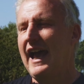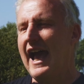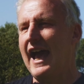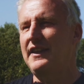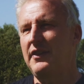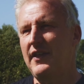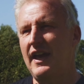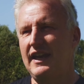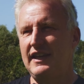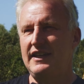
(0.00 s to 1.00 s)
and
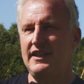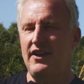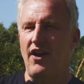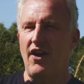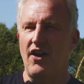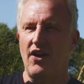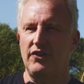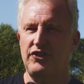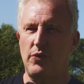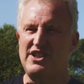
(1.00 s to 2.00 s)
they are
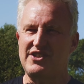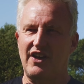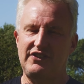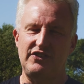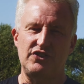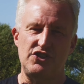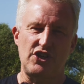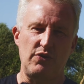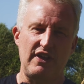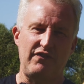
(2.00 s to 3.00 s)
so excited to
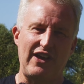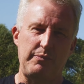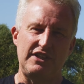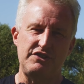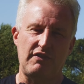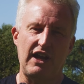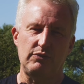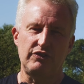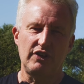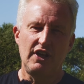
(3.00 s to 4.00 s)
show their families
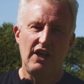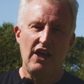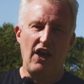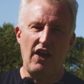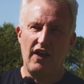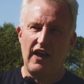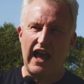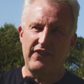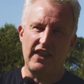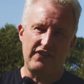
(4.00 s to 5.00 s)
around, and